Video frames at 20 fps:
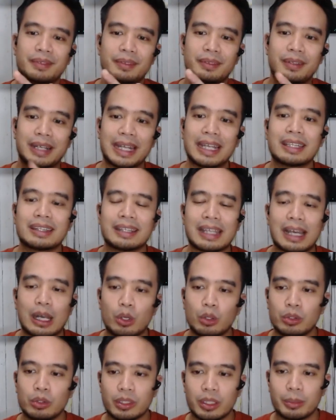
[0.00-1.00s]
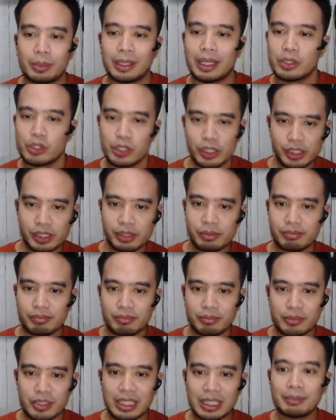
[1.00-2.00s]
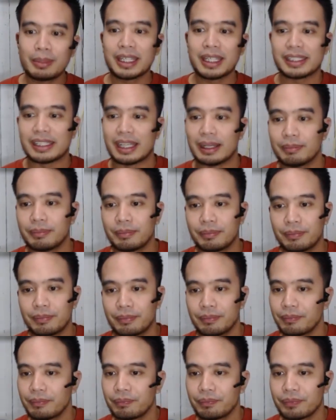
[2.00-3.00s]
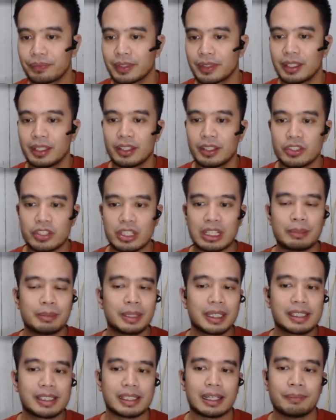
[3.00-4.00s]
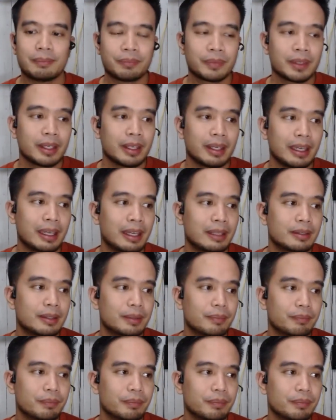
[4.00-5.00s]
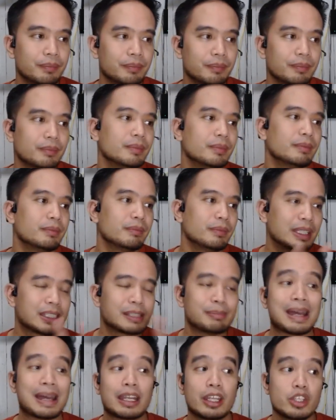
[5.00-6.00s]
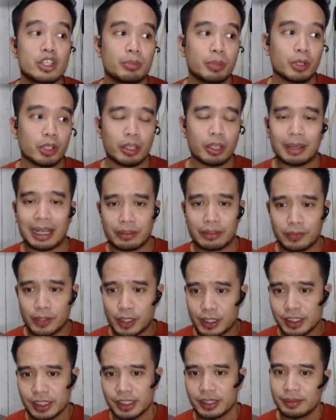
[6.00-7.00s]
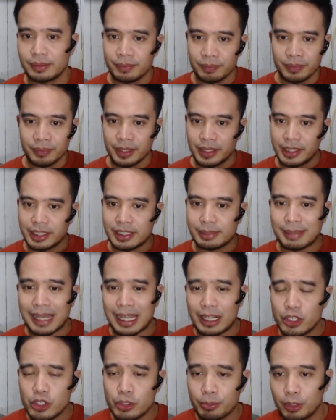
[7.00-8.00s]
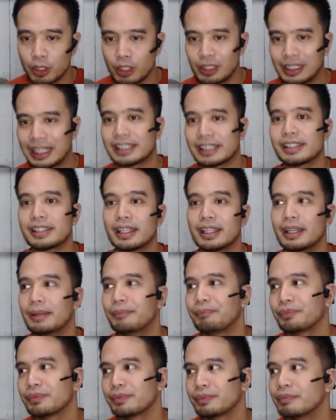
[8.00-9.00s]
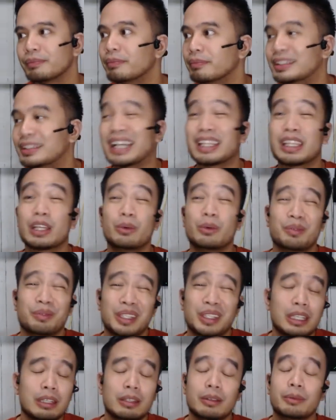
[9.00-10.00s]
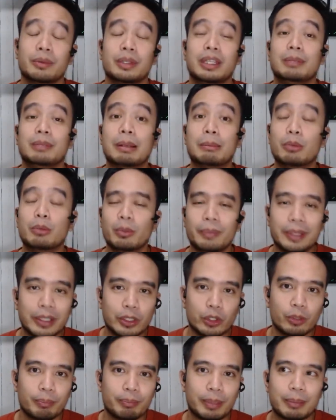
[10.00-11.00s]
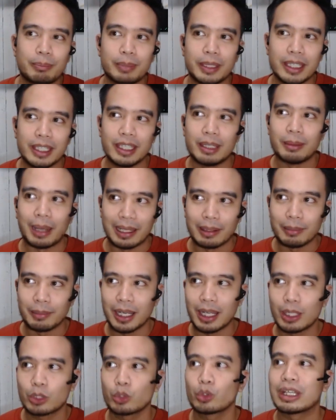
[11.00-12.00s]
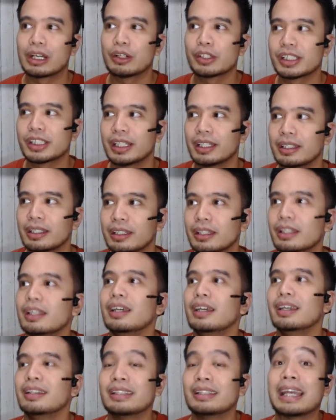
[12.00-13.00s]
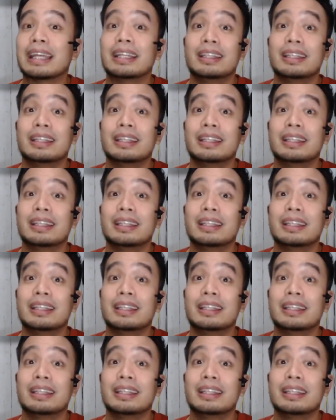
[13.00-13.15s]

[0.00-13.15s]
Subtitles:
right now, di ba, siya na mag-isa. Siya na mag-isa, and it's manageable, di ba? At first, it's manageable. Let's say, dati, hindi pa booming yung PPE, di ba? Mga 2019,